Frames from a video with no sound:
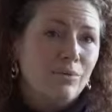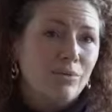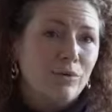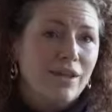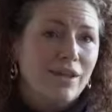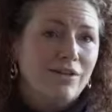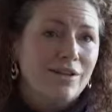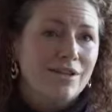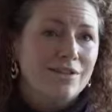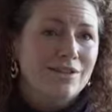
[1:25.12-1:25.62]

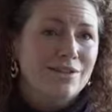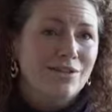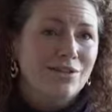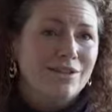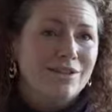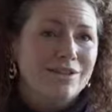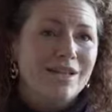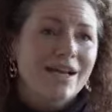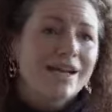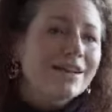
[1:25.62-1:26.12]
without
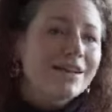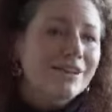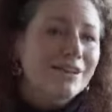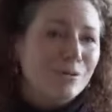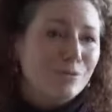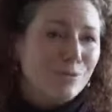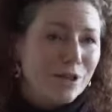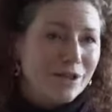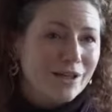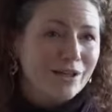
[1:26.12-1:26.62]
necessarily telling
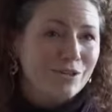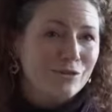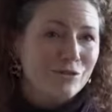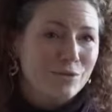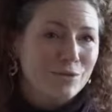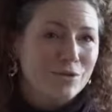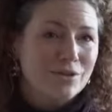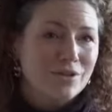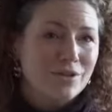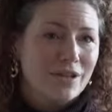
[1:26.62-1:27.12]
them what kind of
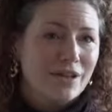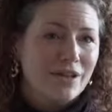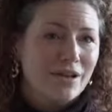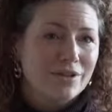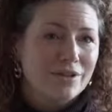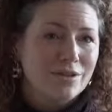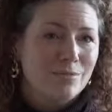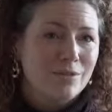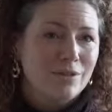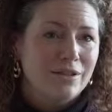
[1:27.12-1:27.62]
person they
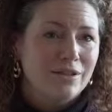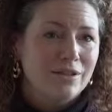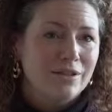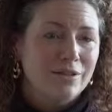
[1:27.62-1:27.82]
ought to be.